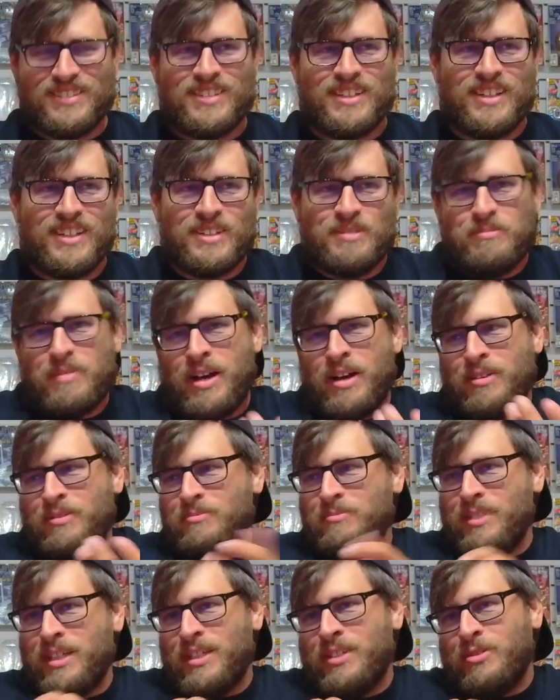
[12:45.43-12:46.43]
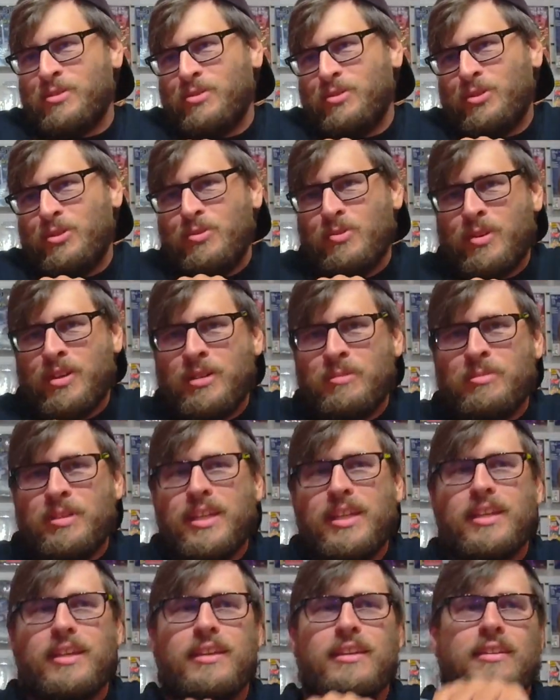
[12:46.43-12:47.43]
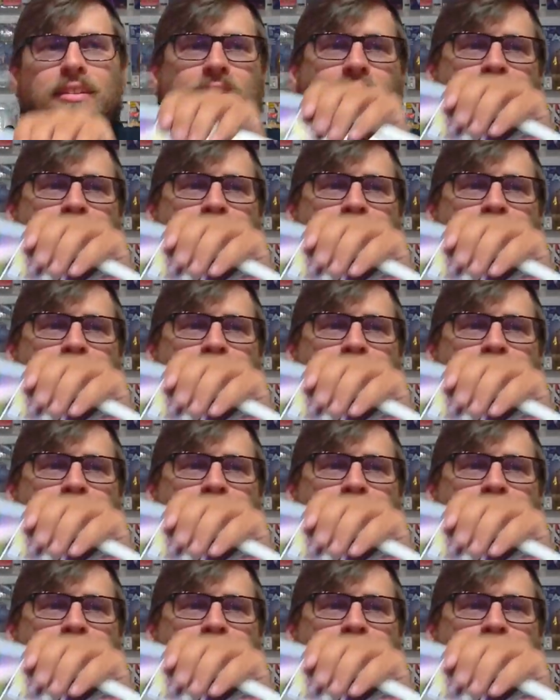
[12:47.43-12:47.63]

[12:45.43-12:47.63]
about being who you want to be